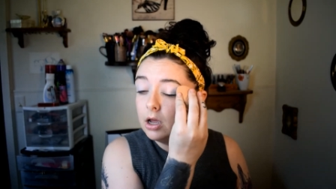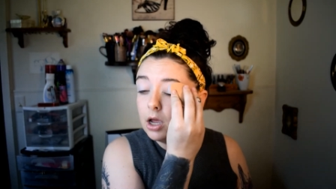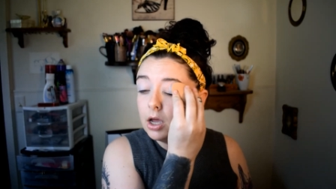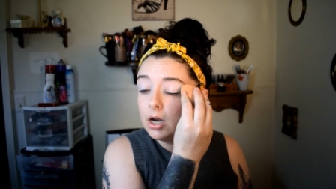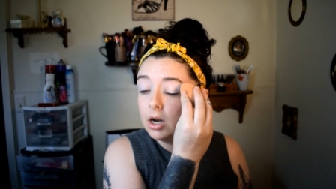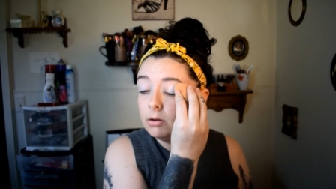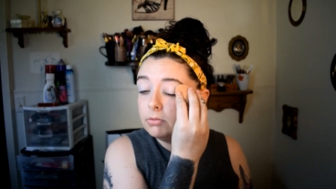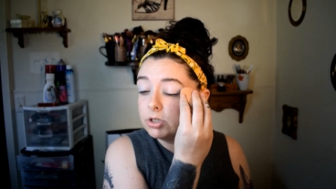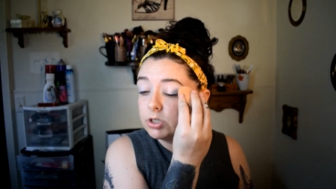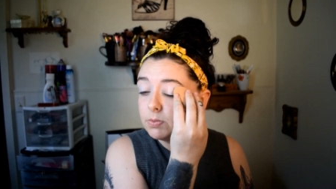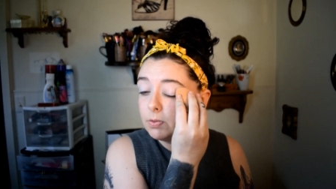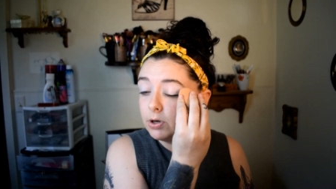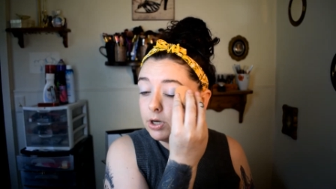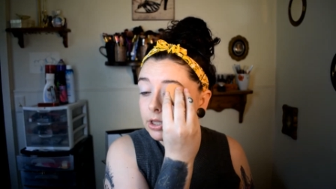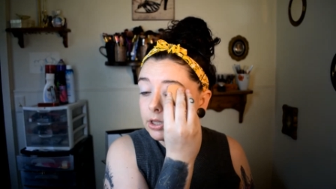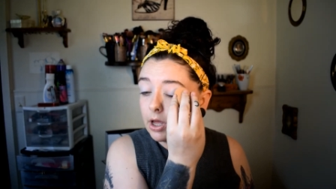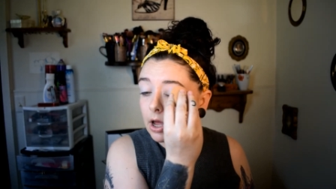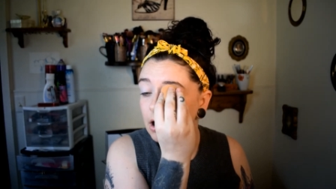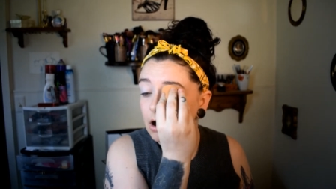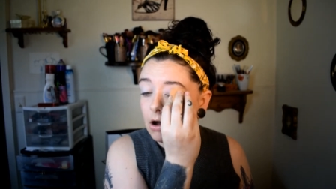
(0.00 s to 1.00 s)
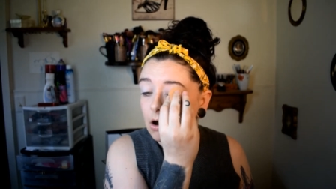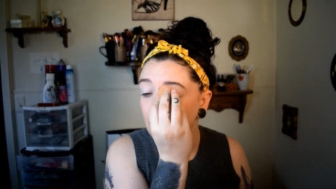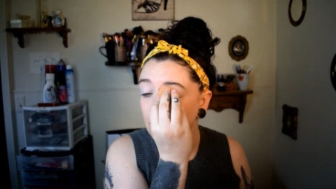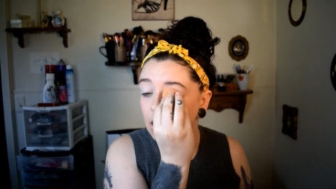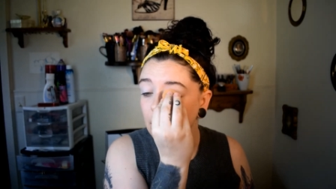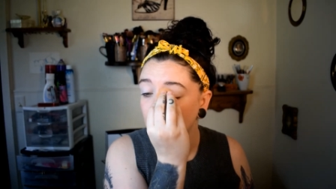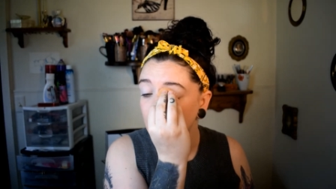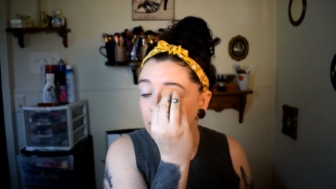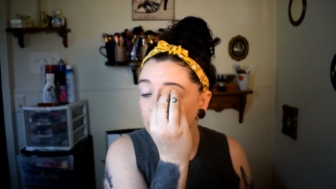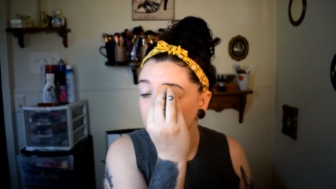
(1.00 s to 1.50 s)
And I'm just putting that
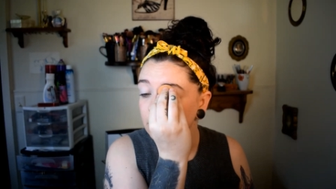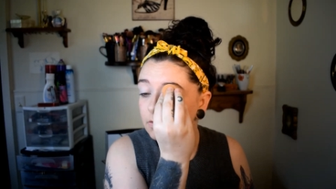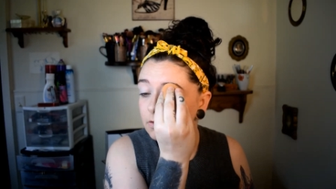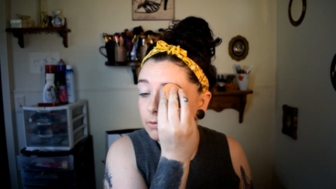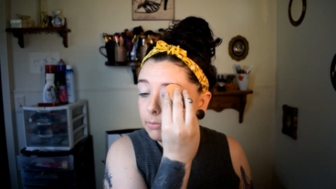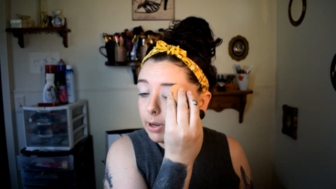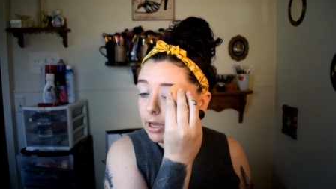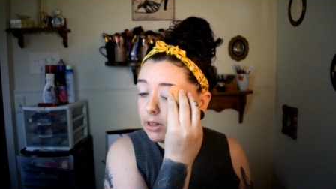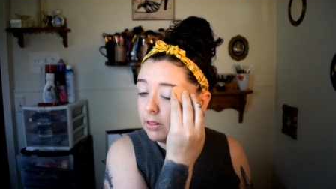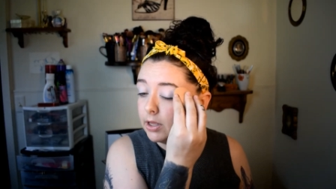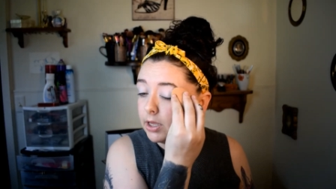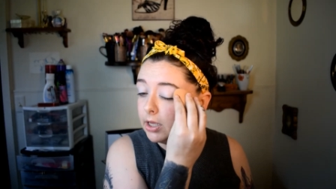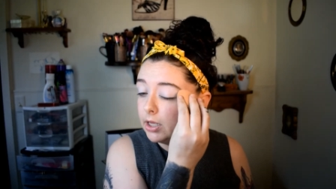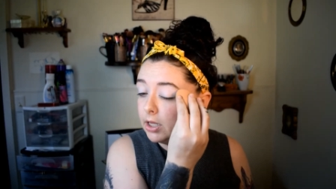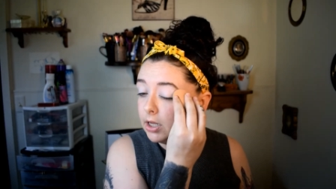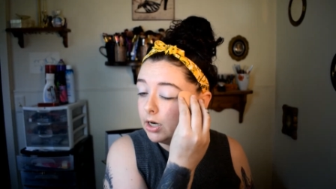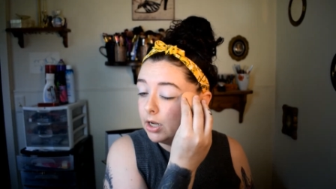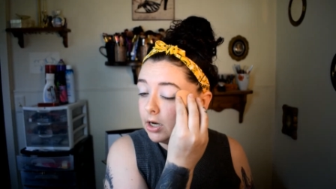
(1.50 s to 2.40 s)
all over my lid.